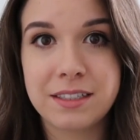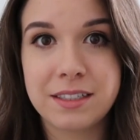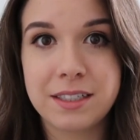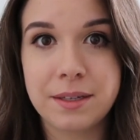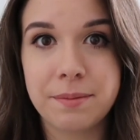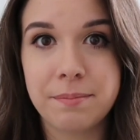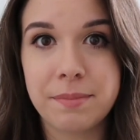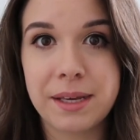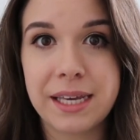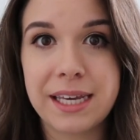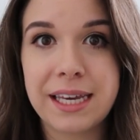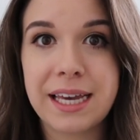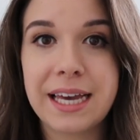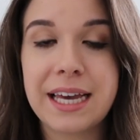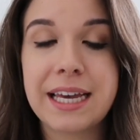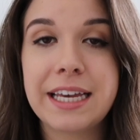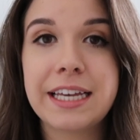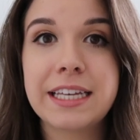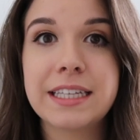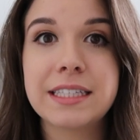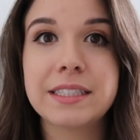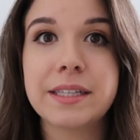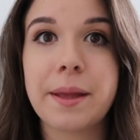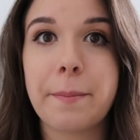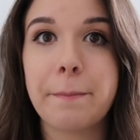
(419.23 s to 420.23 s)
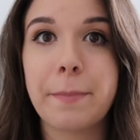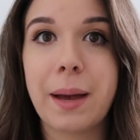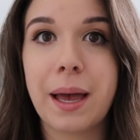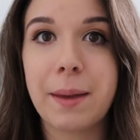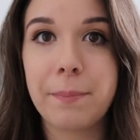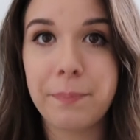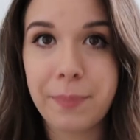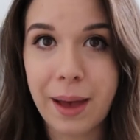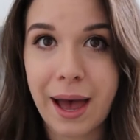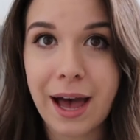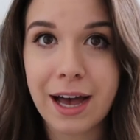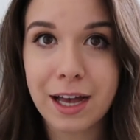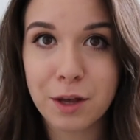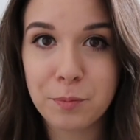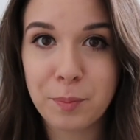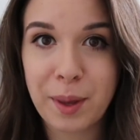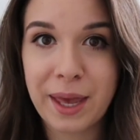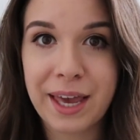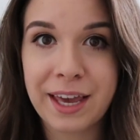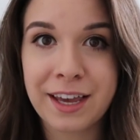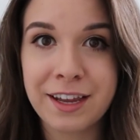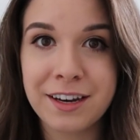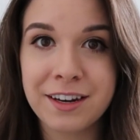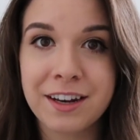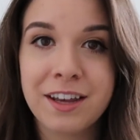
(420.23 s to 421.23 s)
to me is my back
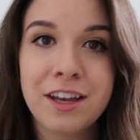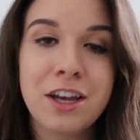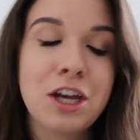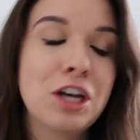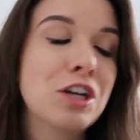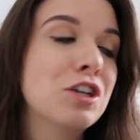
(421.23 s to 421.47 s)
pain.